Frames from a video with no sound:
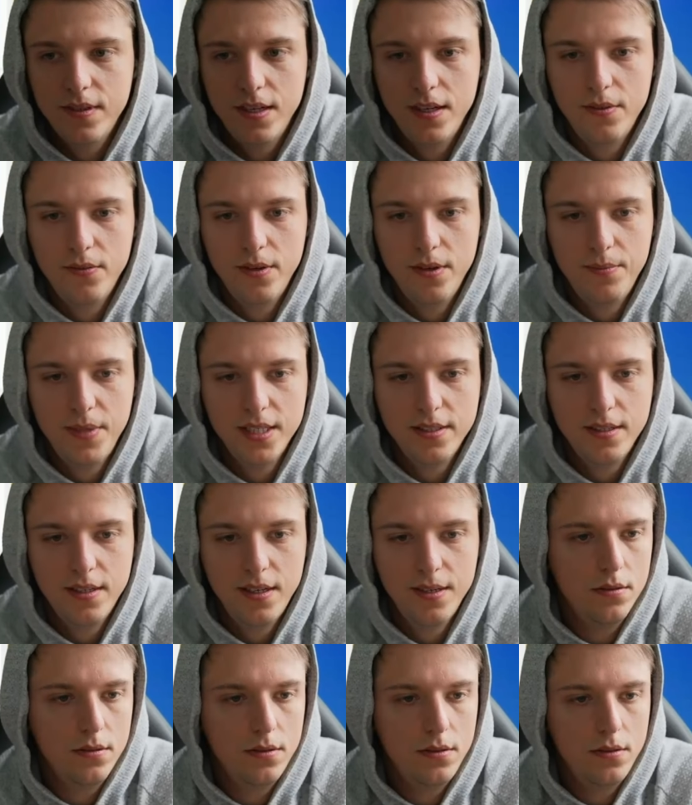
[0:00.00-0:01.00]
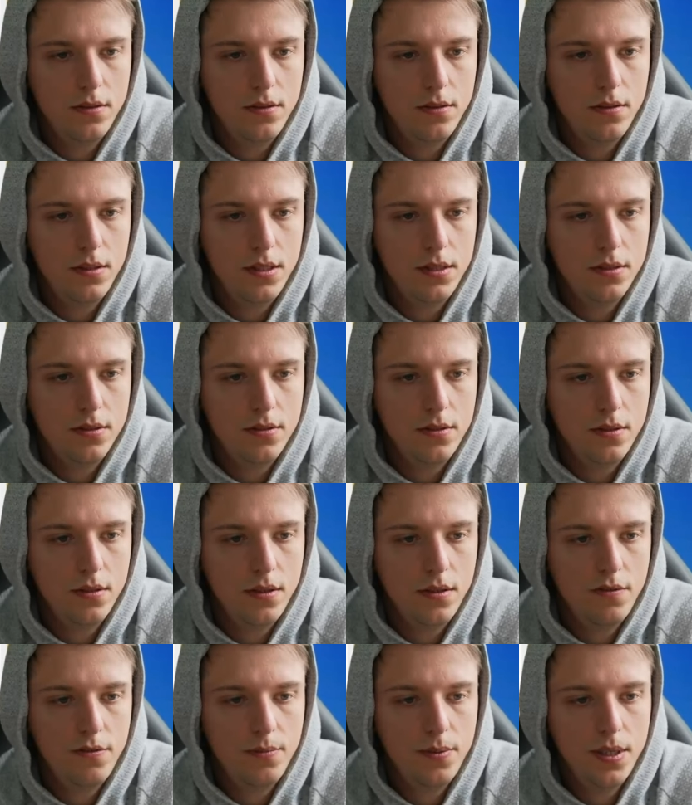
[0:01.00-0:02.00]
to mess it up. So let's start
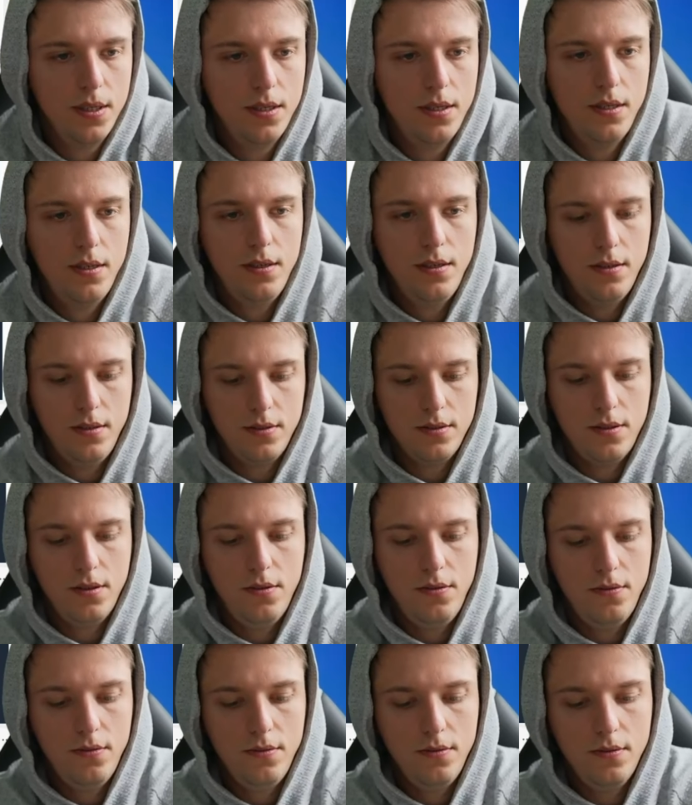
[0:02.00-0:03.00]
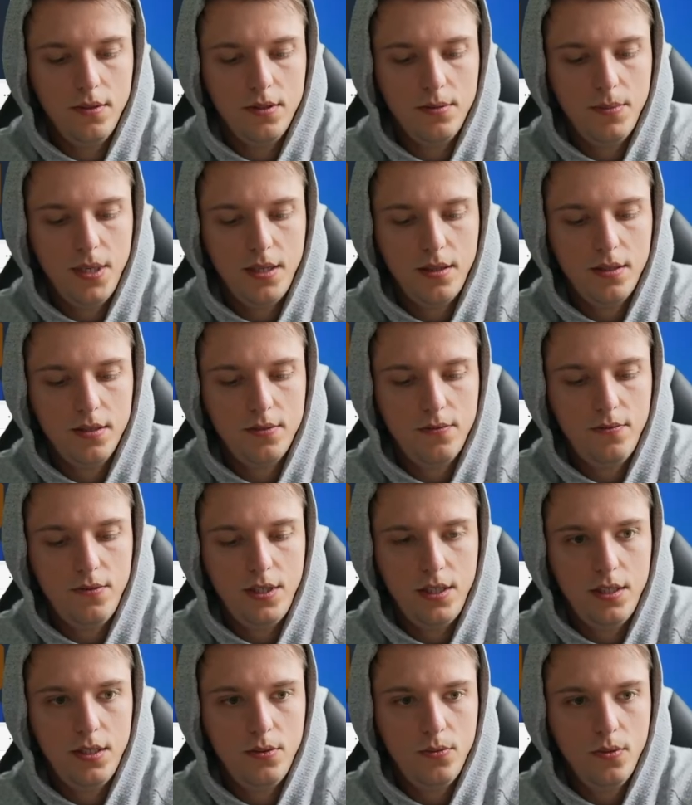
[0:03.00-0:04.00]
off by let's make this
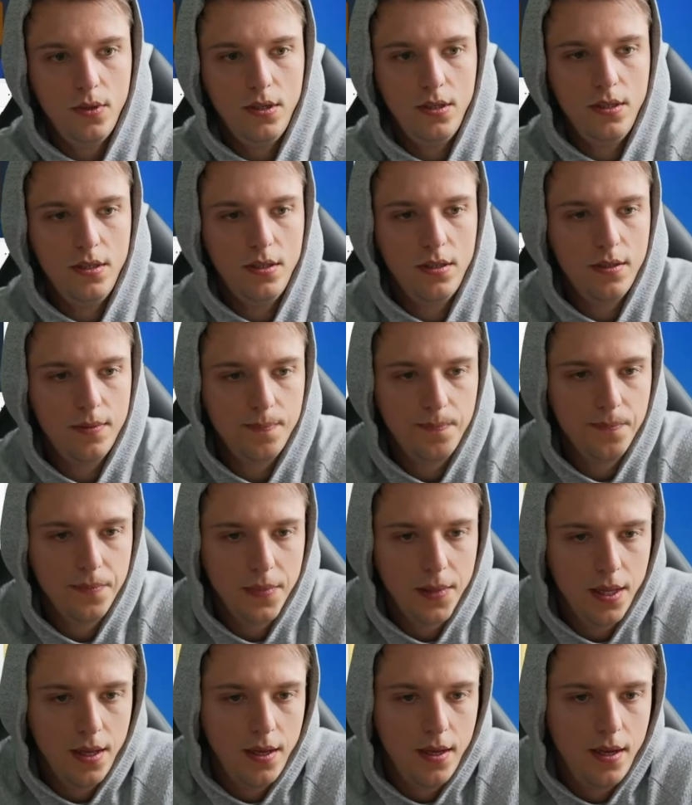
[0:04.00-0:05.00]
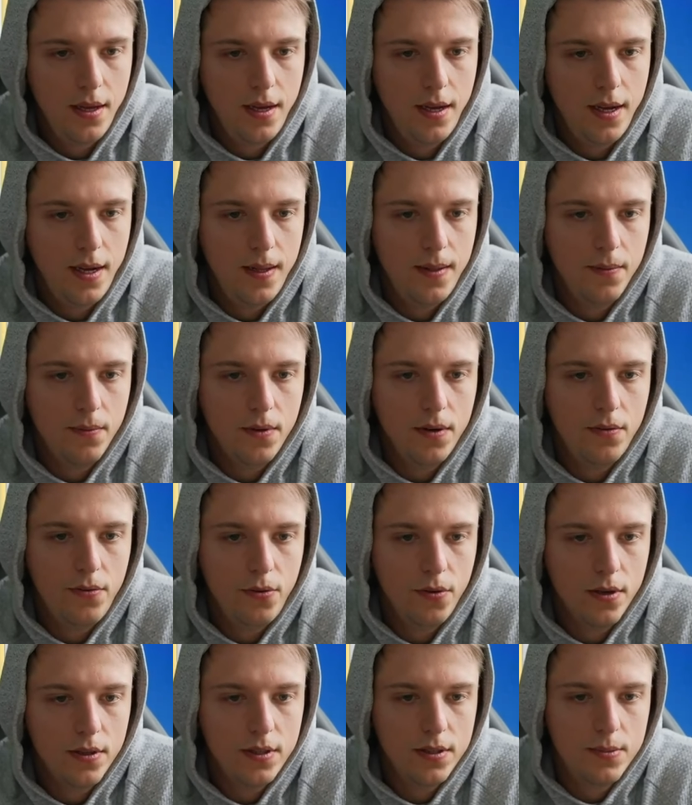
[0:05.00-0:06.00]
v1. And then we're going to
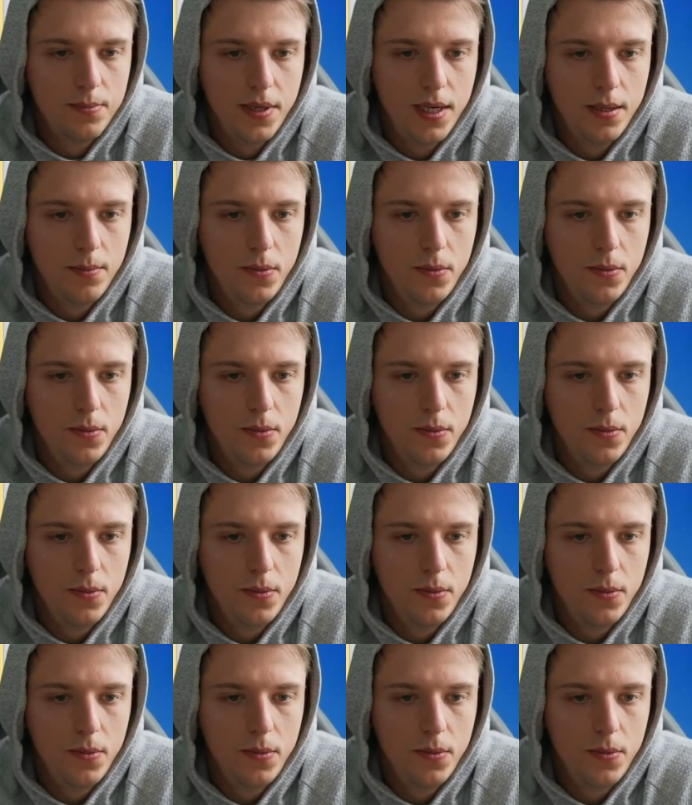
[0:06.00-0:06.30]
fork this bad